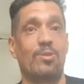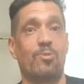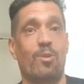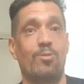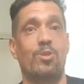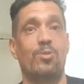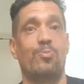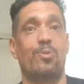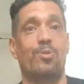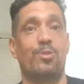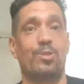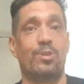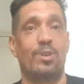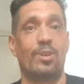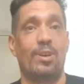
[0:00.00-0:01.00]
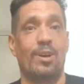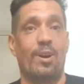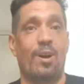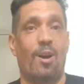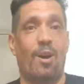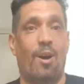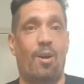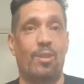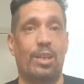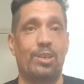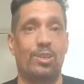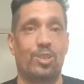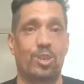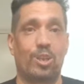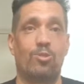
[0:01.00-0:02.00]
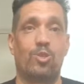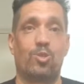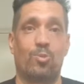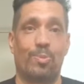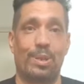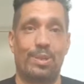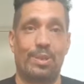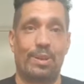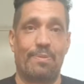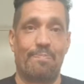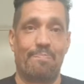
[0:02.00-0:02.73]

what you put on any social media.